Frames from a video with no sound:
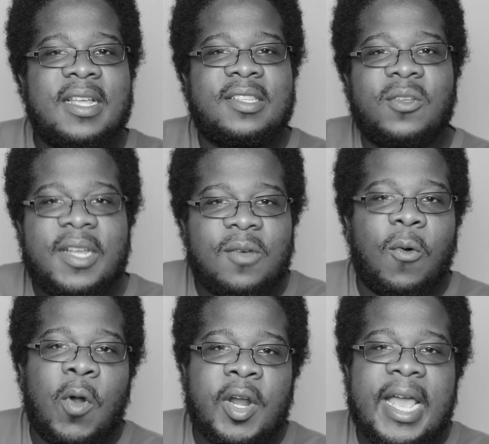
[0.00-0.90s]
so they can
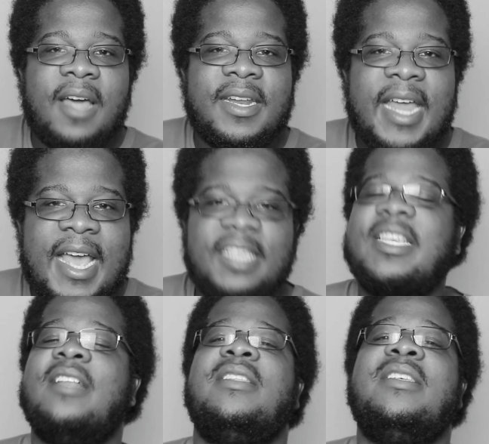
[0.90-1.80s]
work out and hash
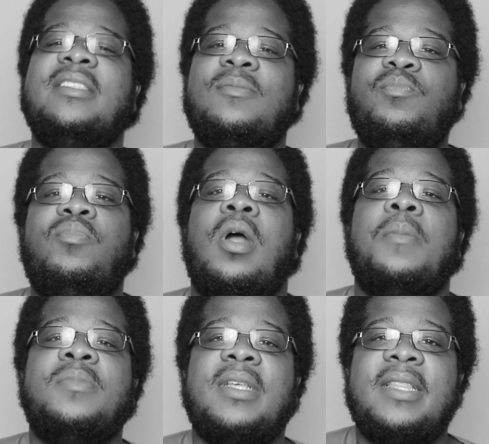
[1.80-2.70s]
out these
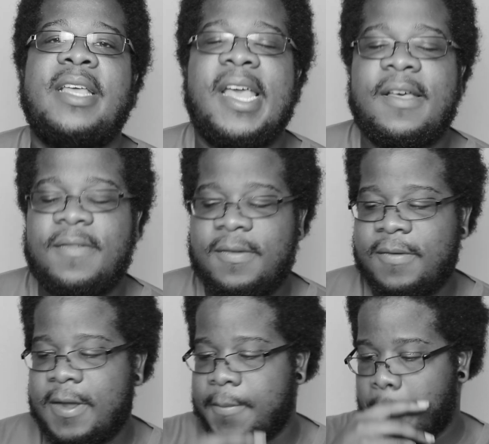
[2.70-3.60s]
problems that they have,
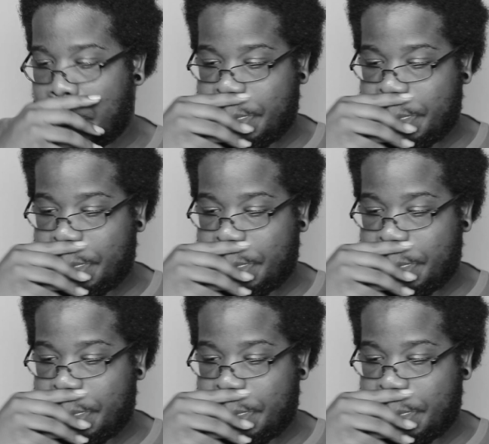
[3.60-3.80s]
right?